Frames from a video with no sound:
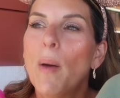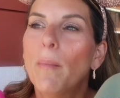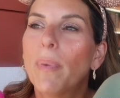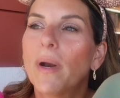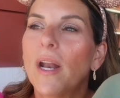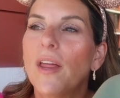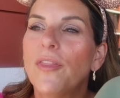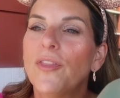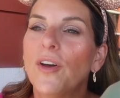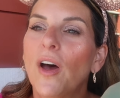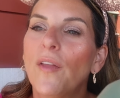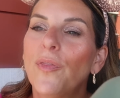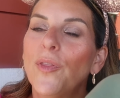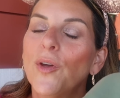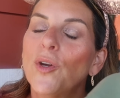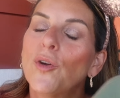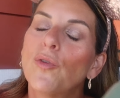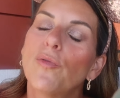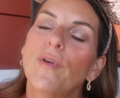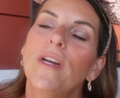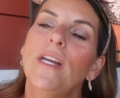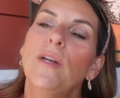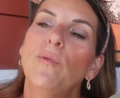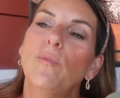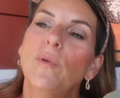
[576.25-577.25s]
but I thought the
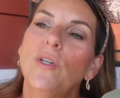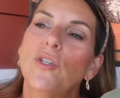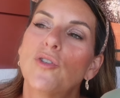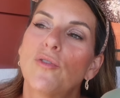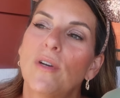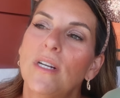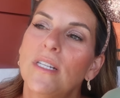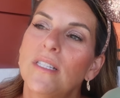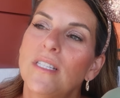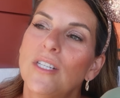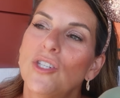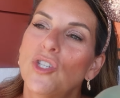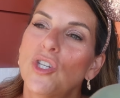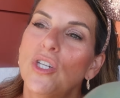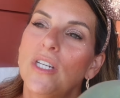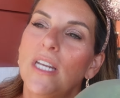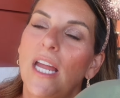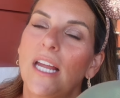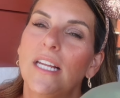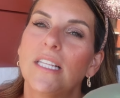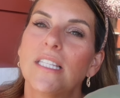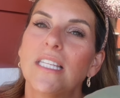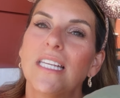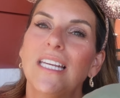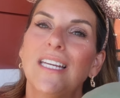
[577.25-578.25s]
green would transition
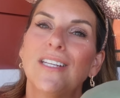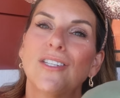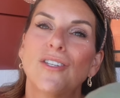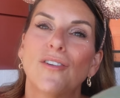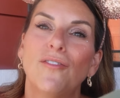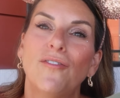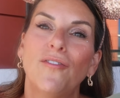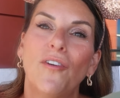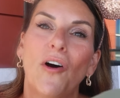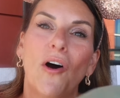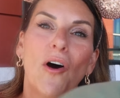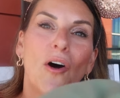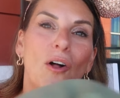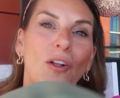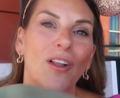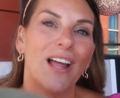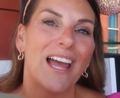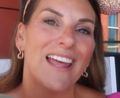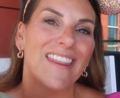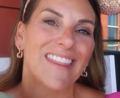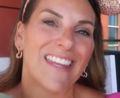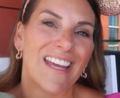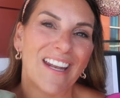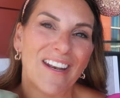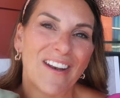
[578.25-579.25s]
nicely into fall
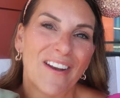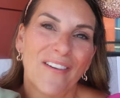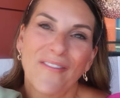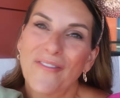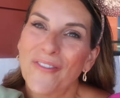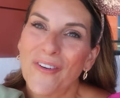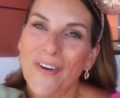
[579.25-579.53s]
and then